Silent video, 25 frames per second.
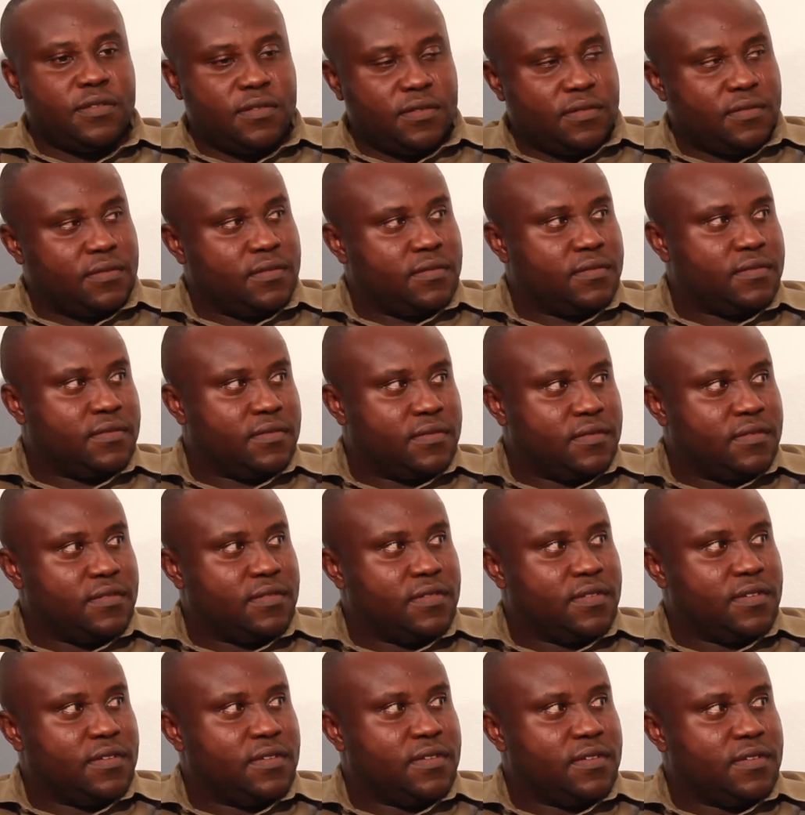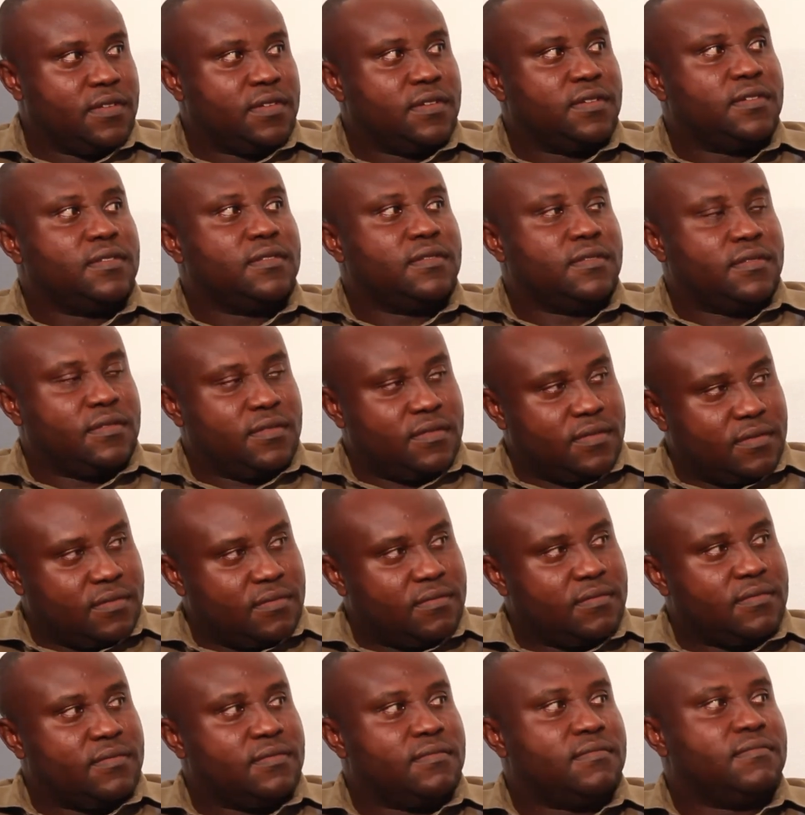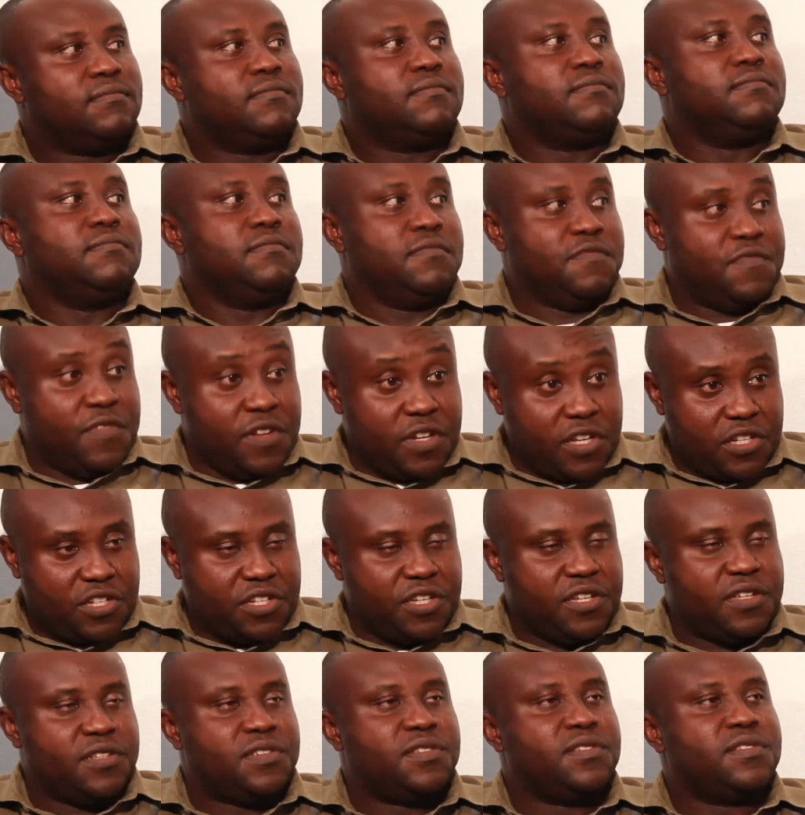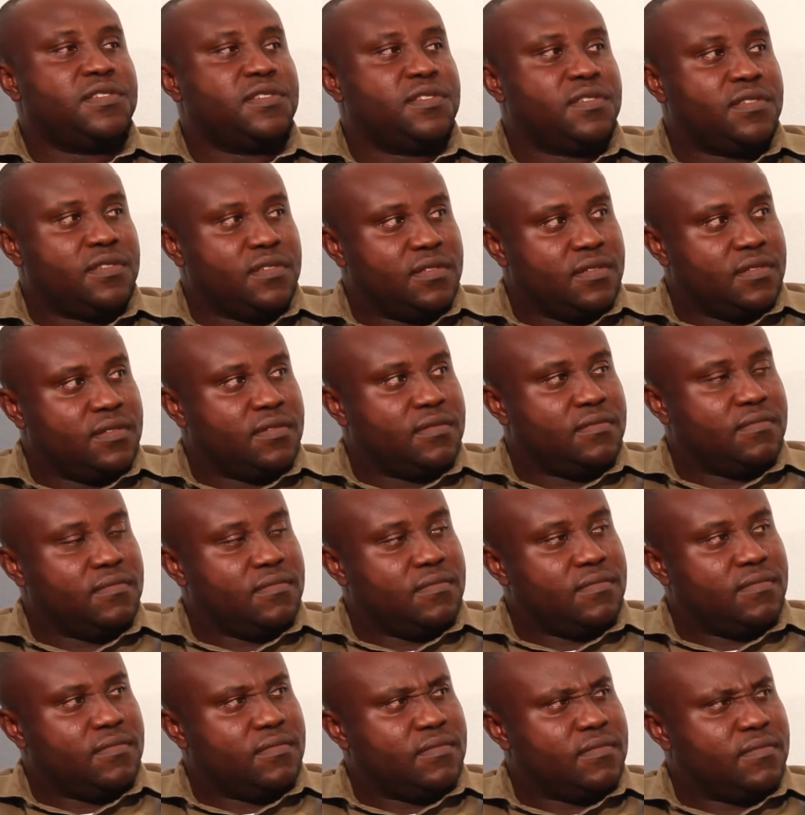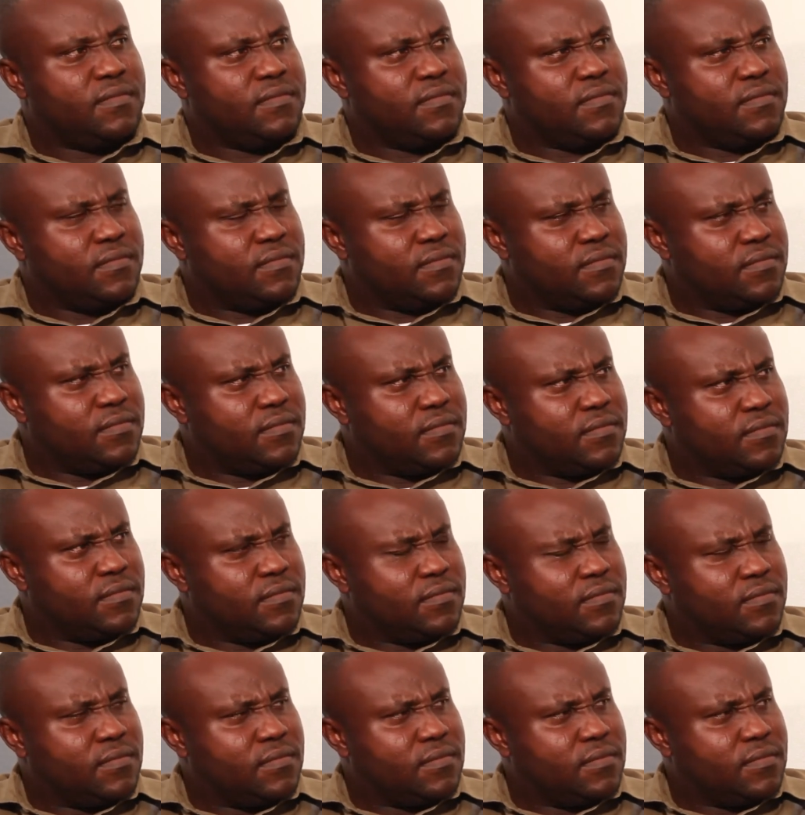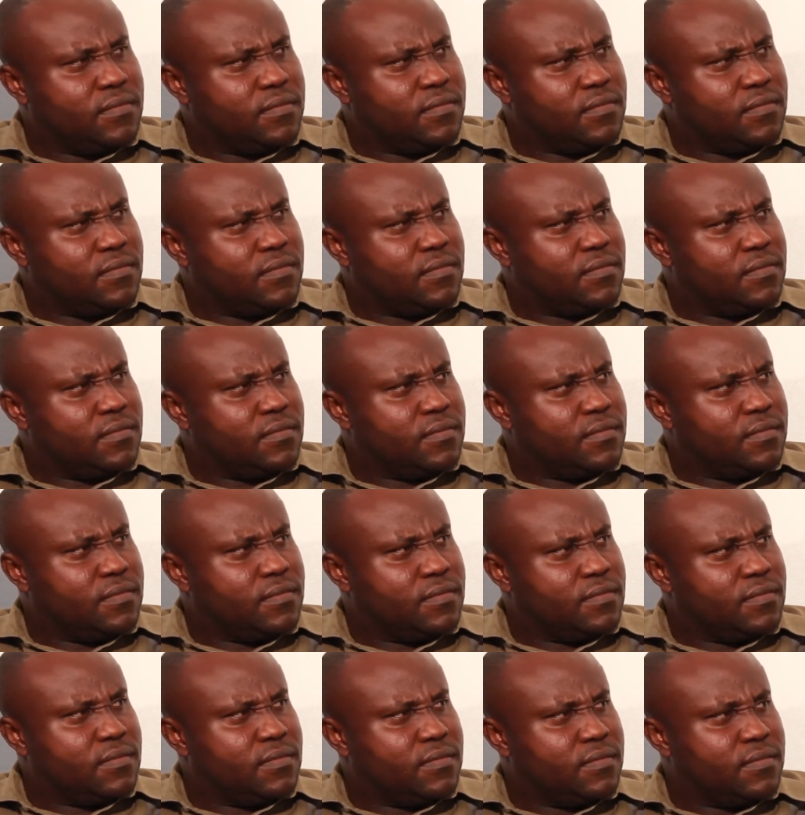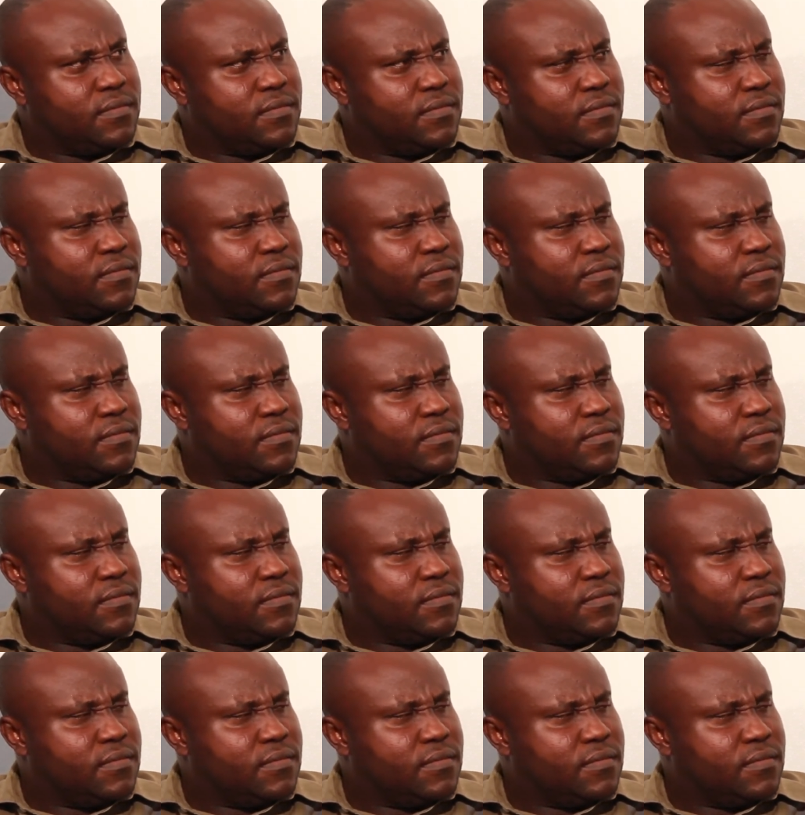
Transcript: block, bricks, plastering and finishes. Now, let's say